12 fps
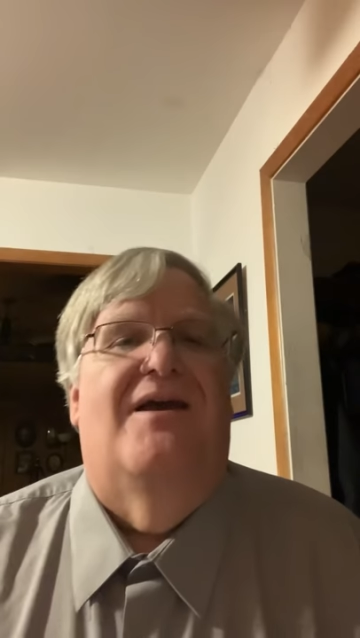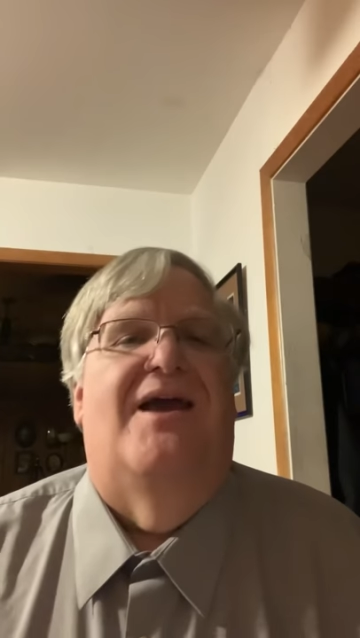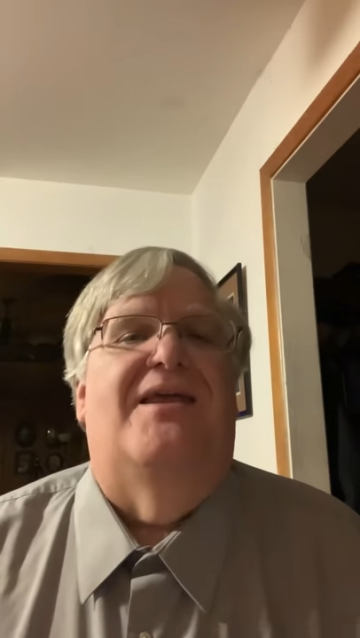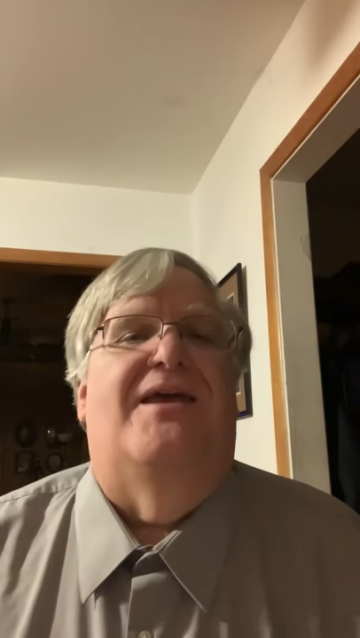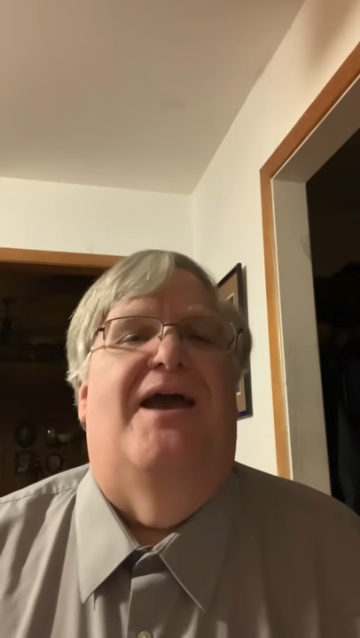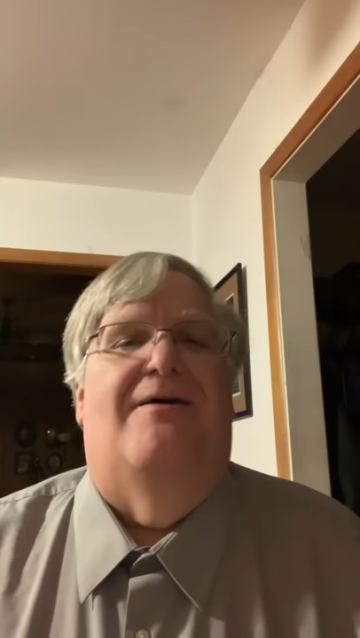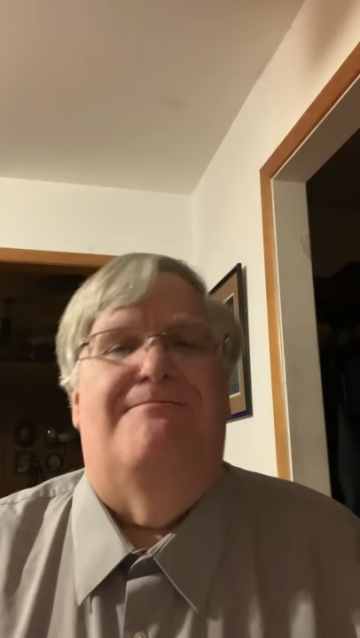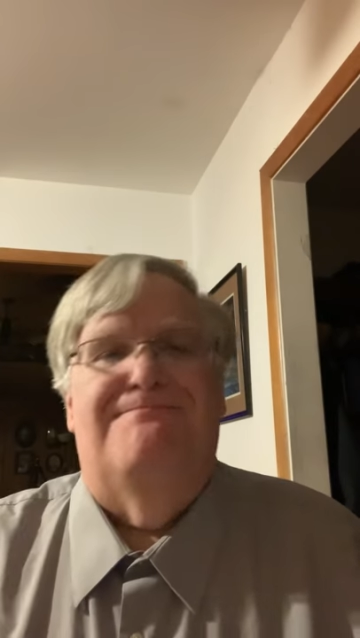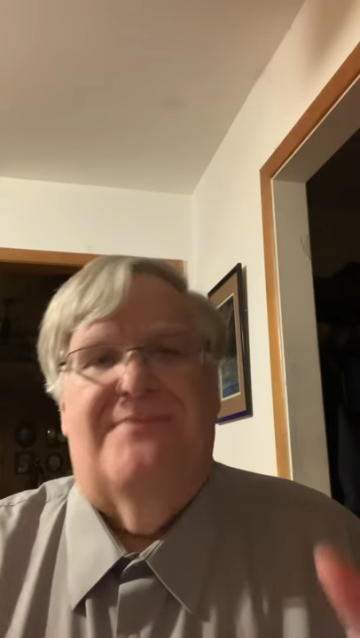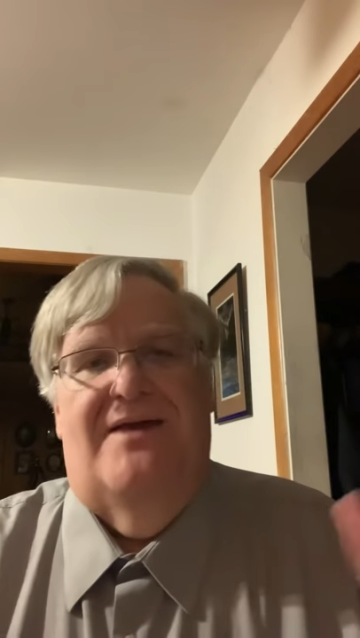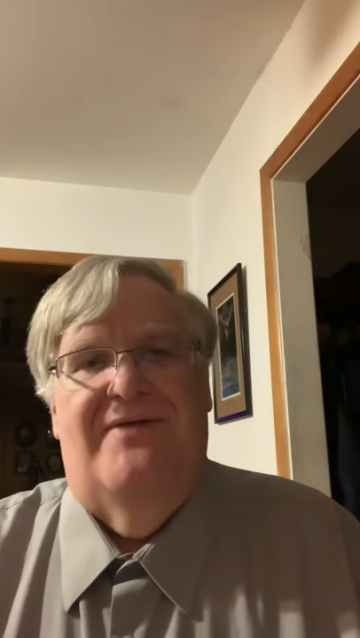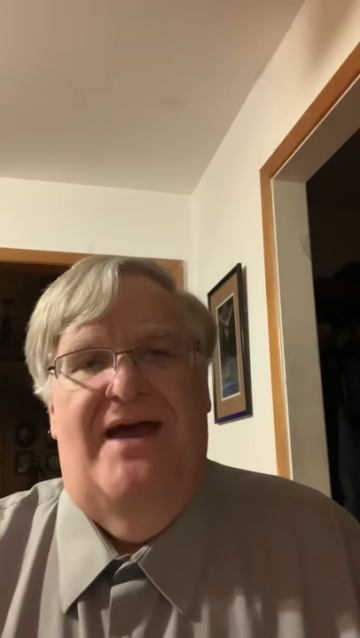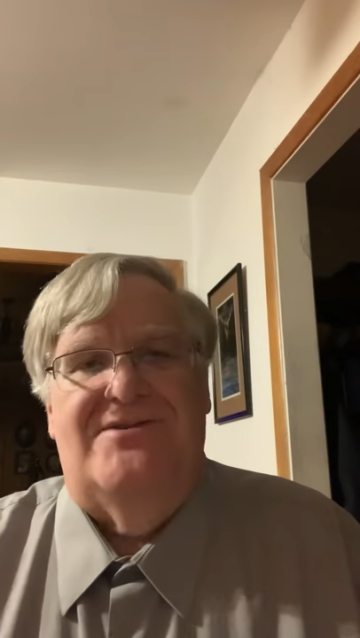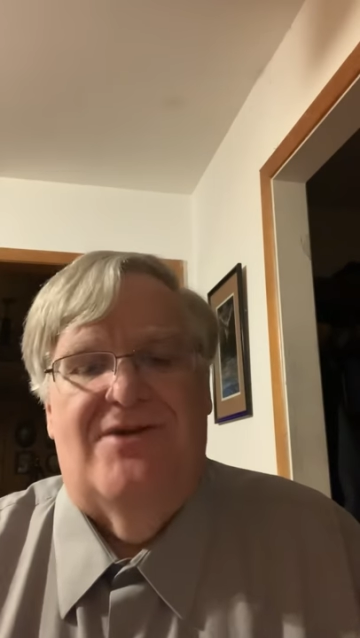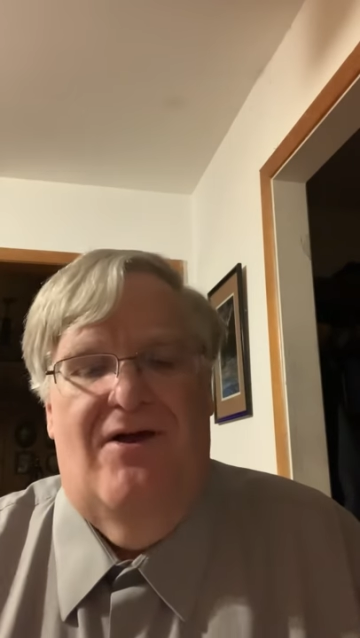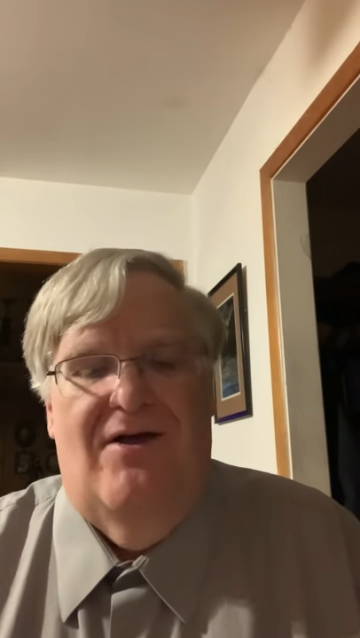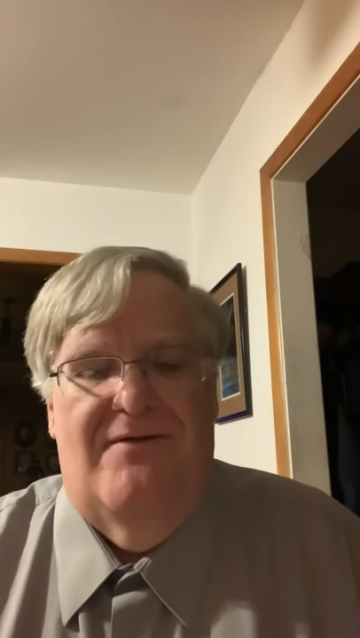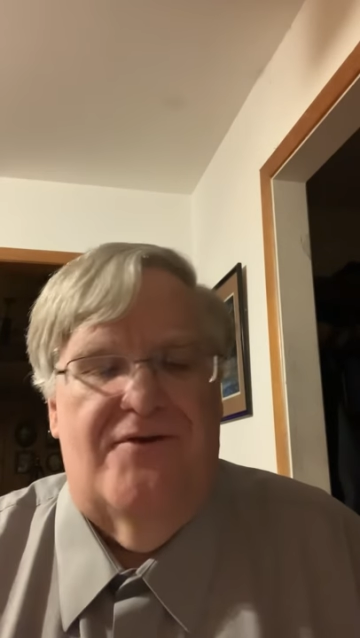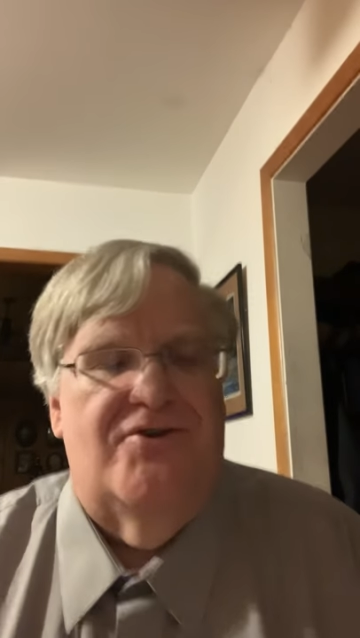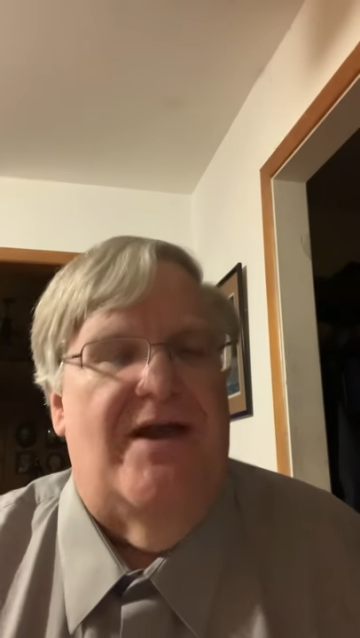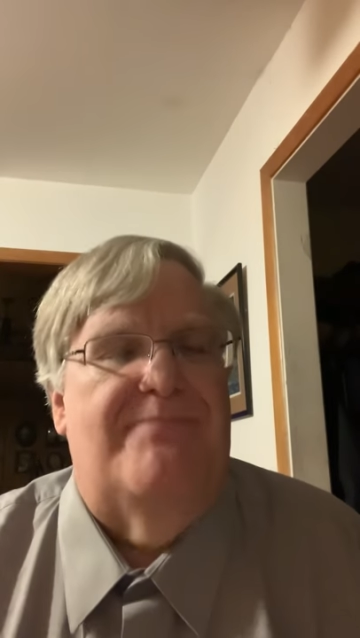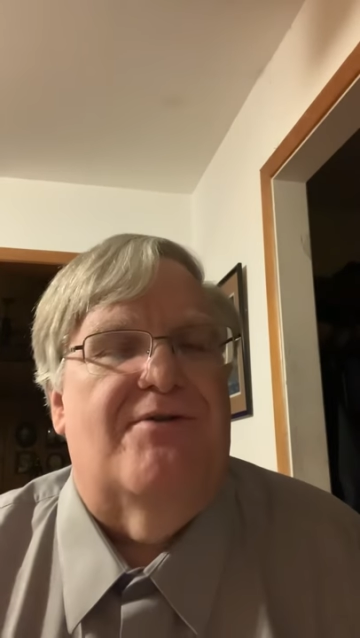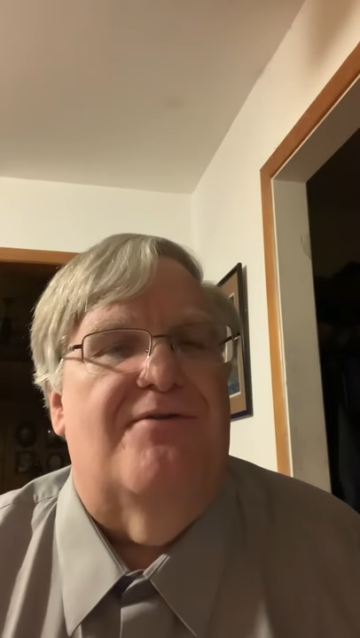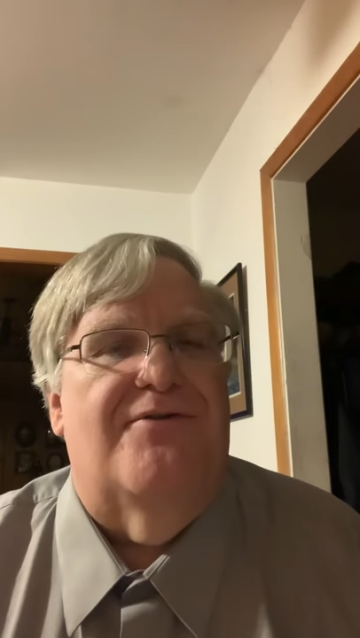Anyhow, that's all for chapter